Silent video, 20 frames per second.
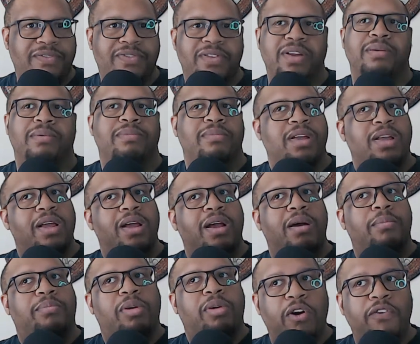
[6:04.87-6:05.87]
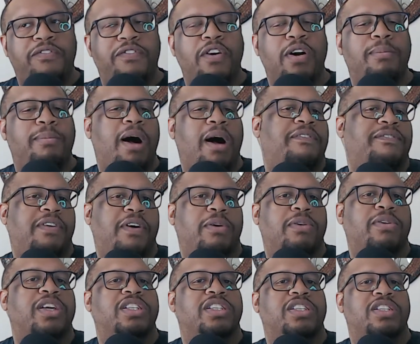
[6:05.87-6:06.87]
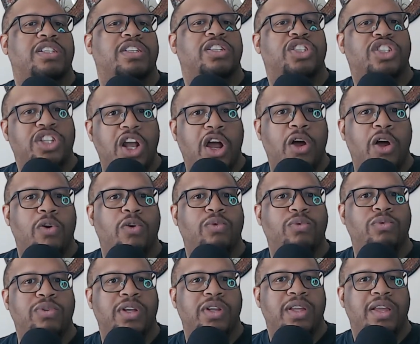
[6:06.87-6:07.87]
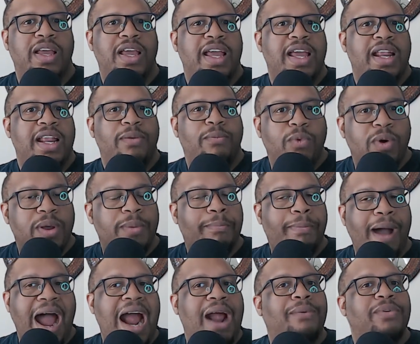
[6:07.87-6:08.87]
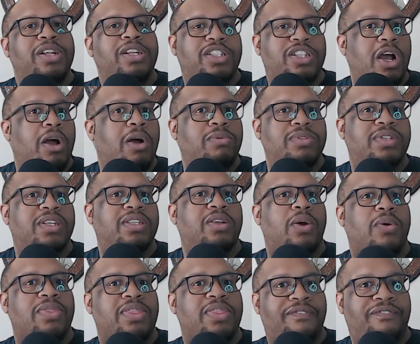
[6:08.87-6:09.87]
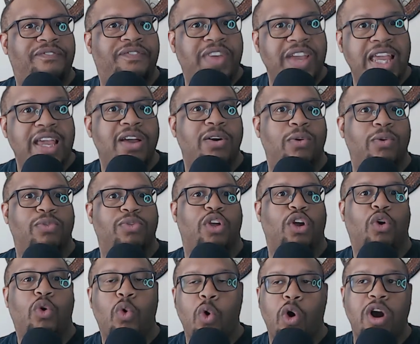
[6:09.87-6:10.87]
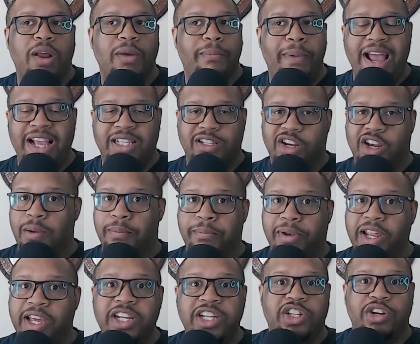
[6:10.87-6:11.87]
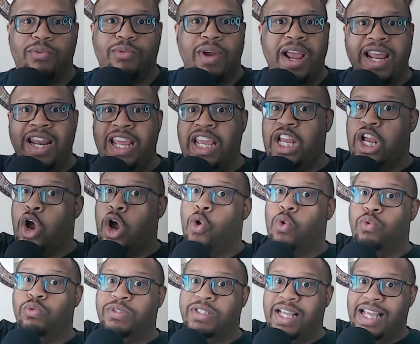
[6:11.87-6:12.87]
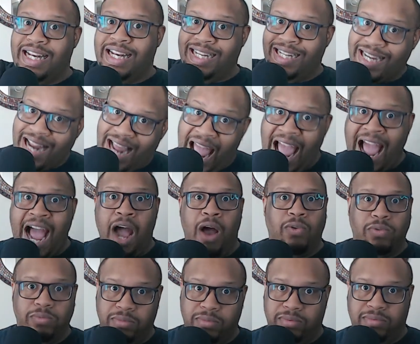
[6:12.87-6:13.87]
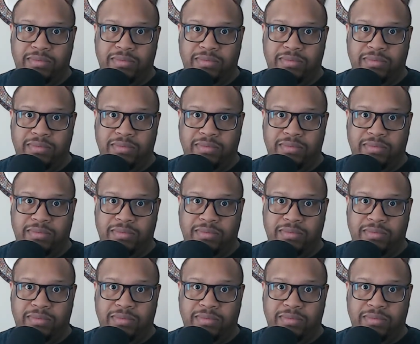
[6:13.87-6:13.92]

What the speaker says: for them. Pro Football Focus showed when Byron Jones is on the field, the quarterback's completion rating goes down